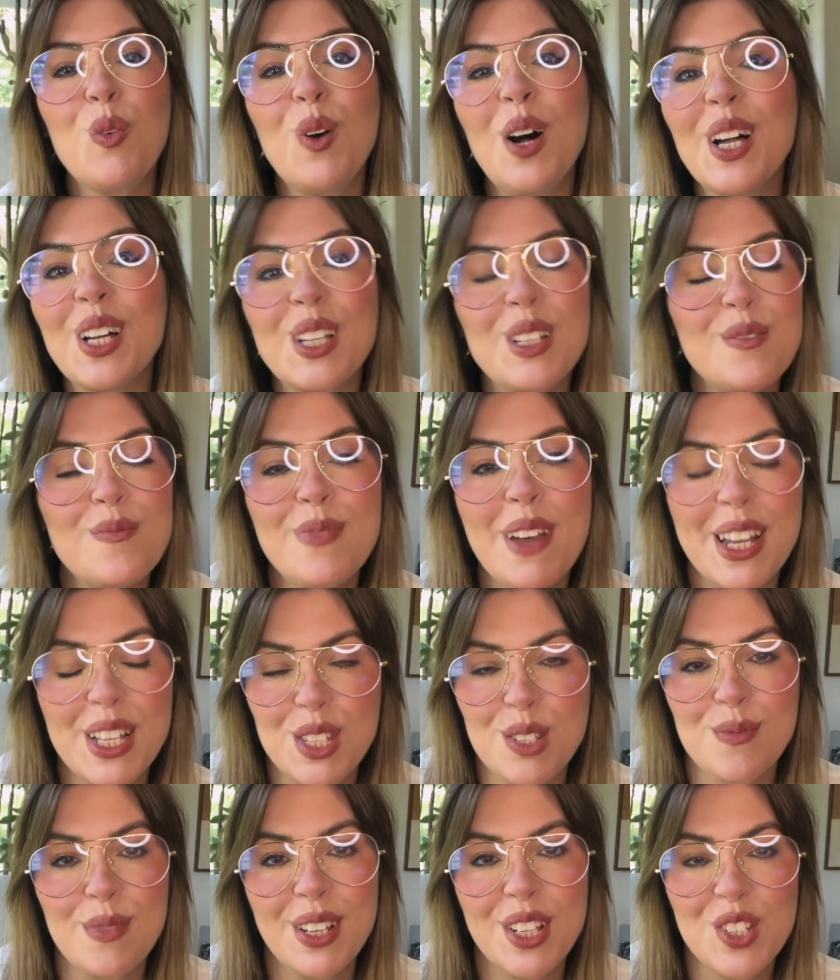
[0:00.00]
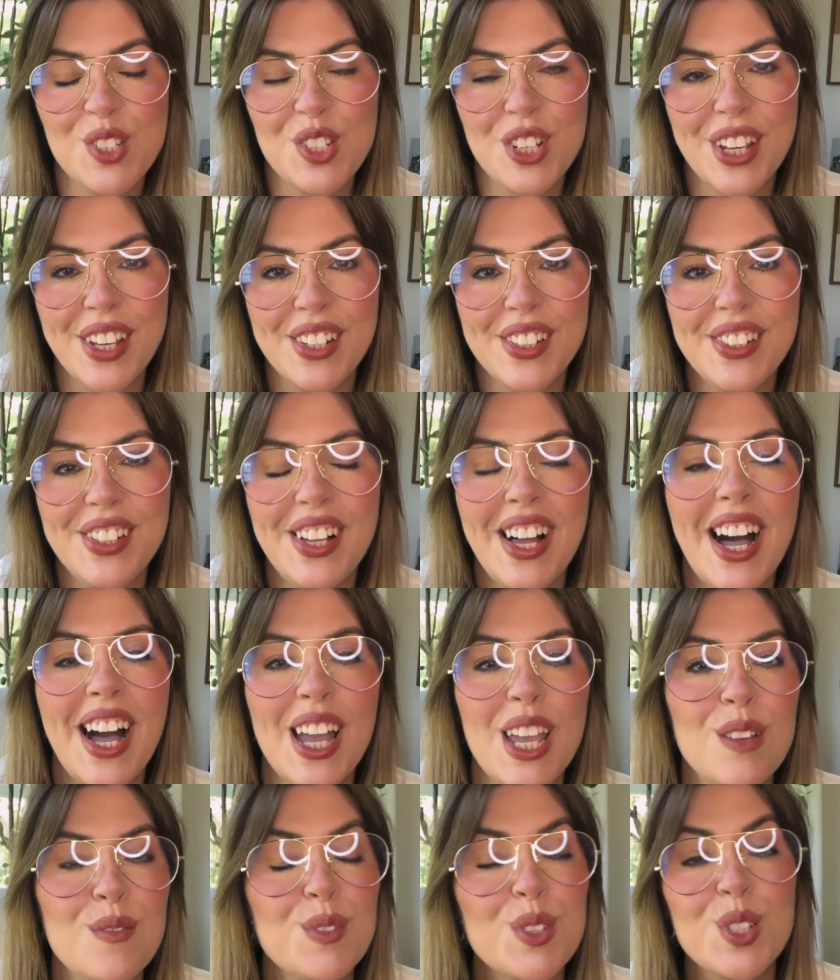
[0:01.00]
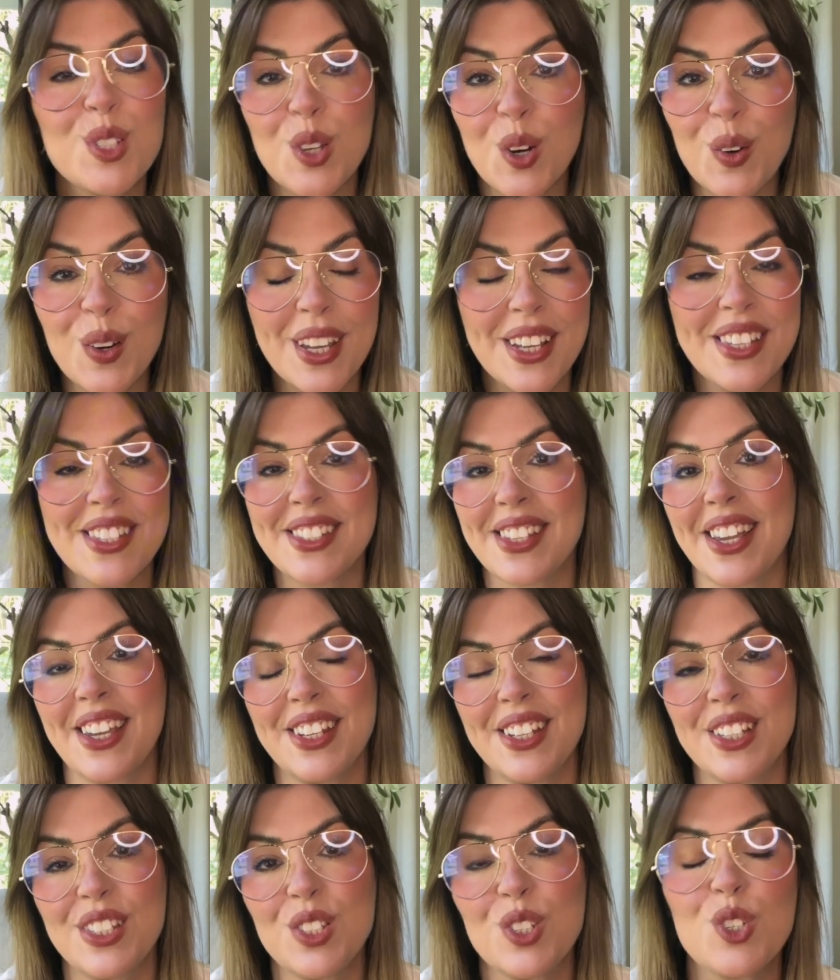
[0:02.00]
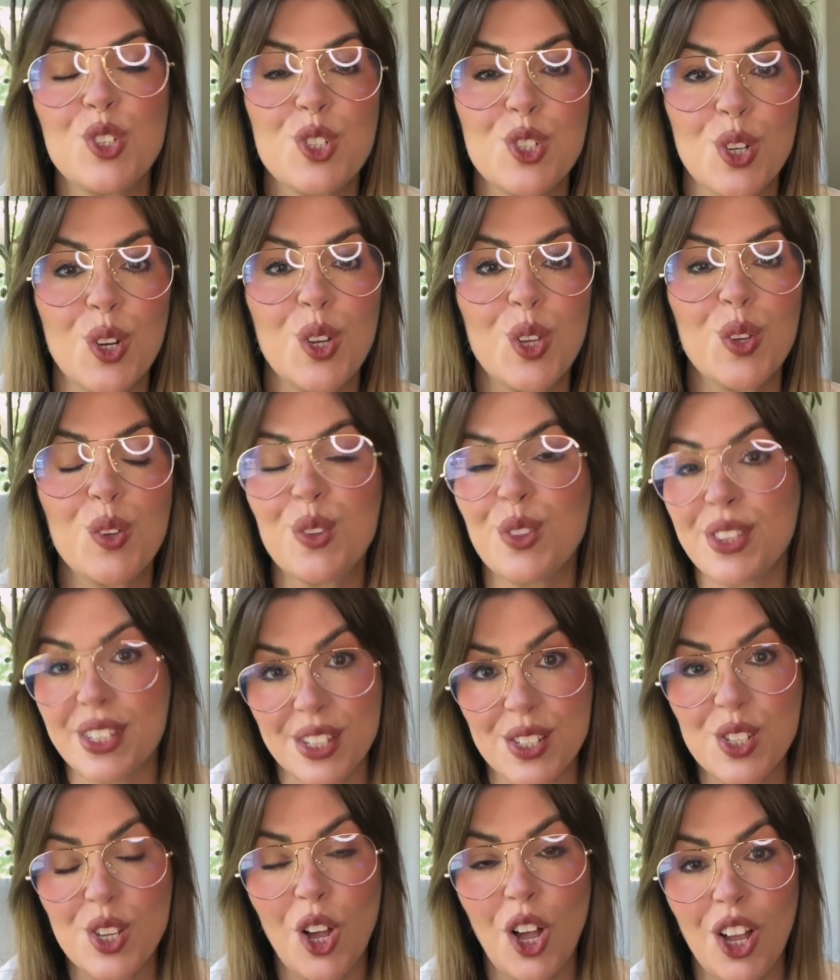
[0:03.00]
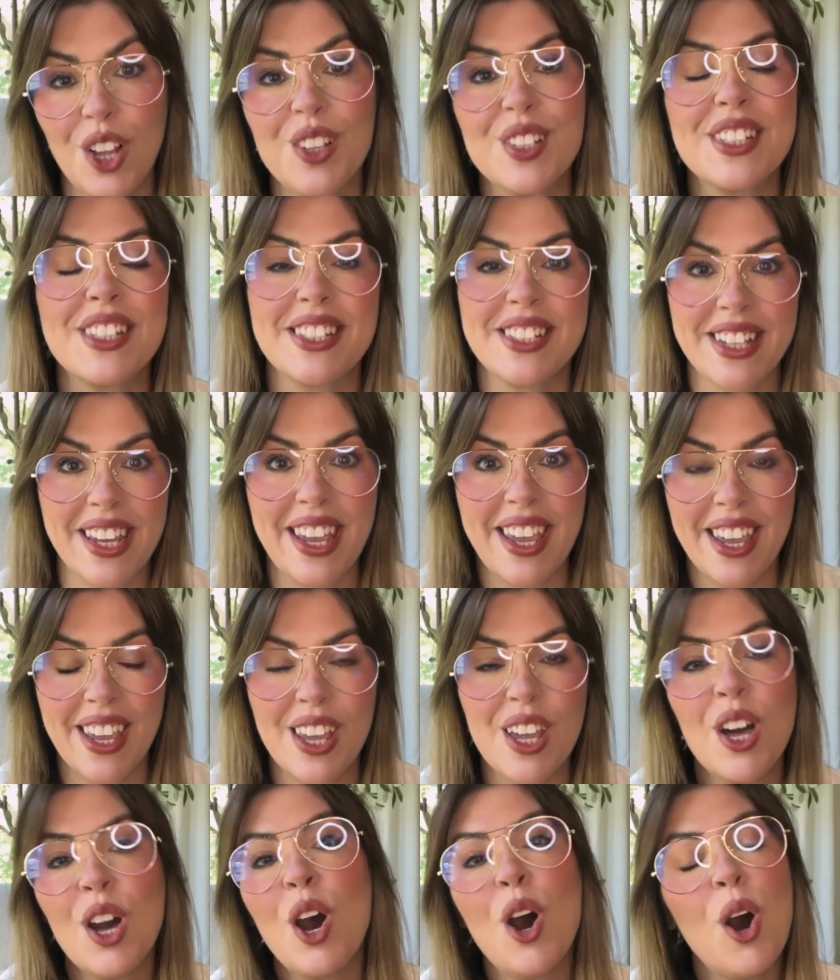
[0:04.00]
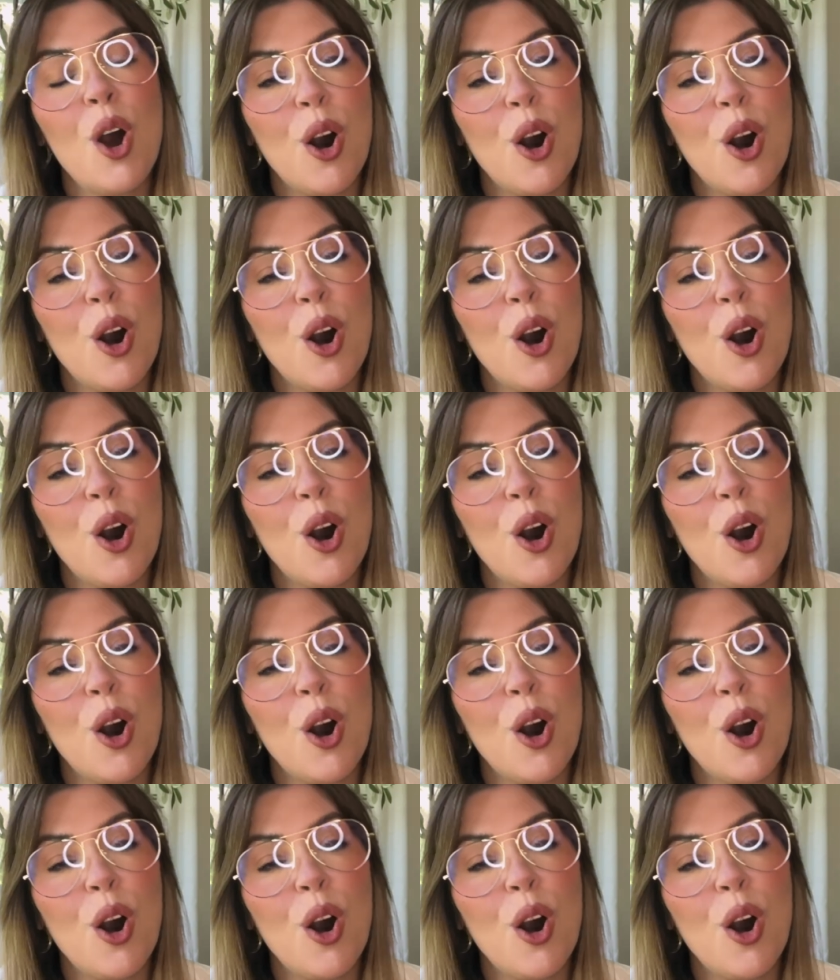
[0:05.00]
Welcome back to my channel. I am so excited to show you this haul today.